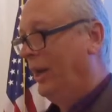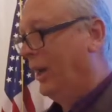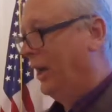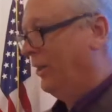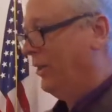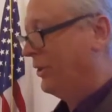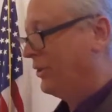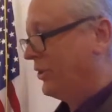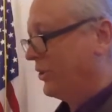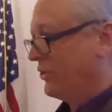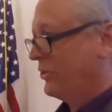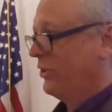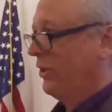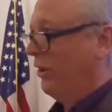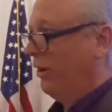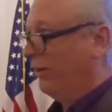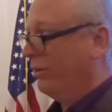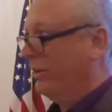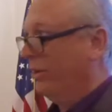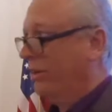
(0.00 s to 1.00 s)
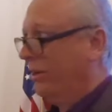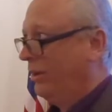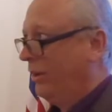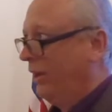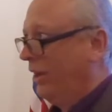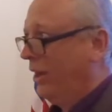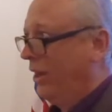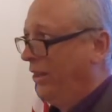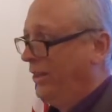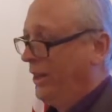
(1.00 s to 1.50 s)
And there's a song
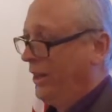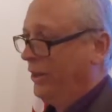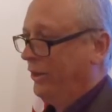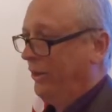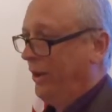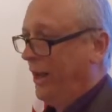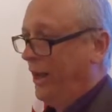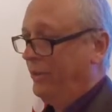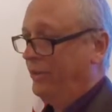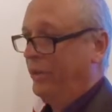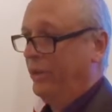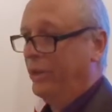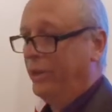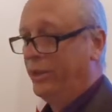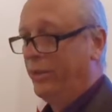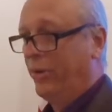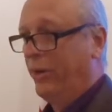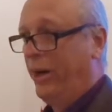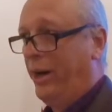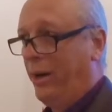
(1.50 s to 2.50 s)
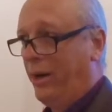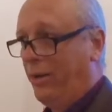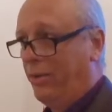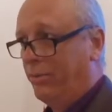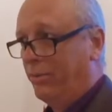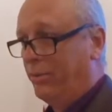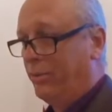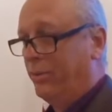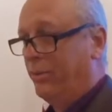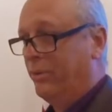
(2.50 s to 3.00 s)
that Casting
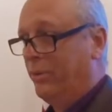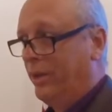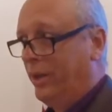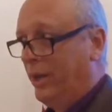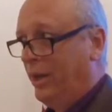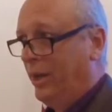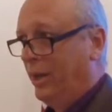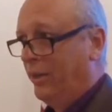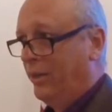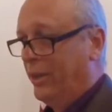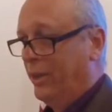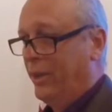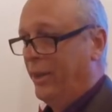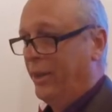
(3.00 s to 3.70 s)
Crown that